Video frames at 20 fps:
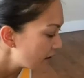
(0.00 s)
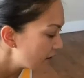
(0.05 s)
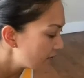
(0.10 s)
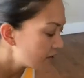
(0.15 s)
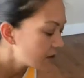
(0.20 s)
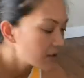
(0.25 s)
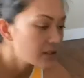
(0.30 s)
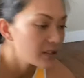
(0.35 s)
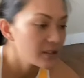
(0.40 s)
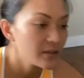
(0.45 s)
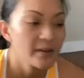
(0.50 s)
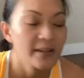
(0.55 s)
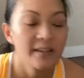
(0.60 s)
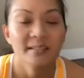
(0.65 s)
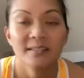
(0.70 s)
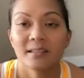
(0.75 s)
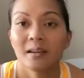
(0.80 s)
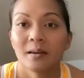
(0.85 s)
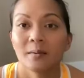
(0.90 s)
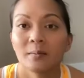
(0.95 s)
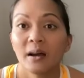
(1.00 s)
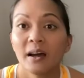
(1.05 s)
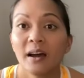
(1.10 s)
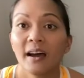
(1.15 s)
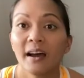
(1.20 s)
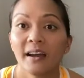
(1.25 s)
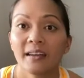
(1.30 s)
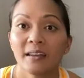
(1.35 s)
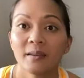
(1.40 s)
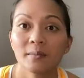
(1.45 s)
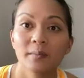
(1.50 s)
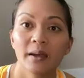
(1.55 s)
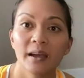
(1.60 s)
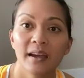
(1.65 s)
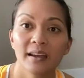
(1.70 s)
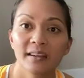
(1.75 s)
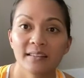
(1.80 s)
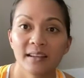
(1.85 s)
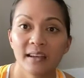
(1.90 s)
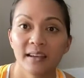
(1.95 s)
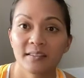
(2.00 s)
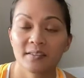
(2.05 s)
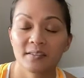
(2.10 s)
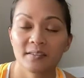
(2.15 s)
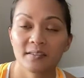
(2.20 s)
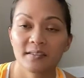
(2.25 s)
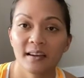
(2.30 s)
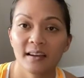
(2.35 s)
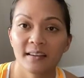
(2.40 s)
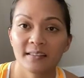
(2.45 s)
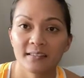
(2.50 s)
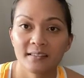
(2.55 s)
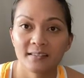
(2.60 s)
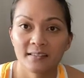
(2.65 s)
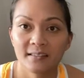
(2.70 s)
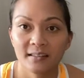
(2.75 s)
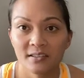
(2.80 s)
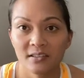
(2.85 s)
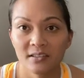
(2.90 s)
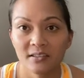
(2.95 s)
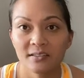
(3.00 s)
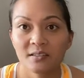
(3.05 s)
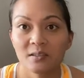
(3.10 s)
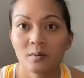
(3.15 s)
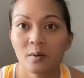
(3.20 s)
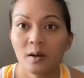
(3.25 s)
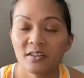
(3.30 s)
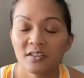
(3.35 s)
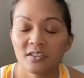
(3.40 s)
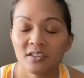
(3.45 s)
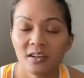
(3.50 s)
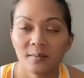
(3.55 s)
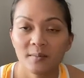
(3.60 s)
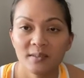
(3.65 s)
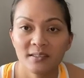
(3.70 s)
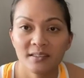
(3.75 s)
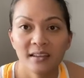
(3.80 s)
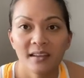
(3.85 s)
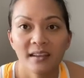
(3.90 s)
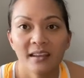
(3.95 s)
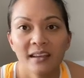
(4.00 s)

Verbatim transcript: if you're doing some high impact exercises such as squat jumps.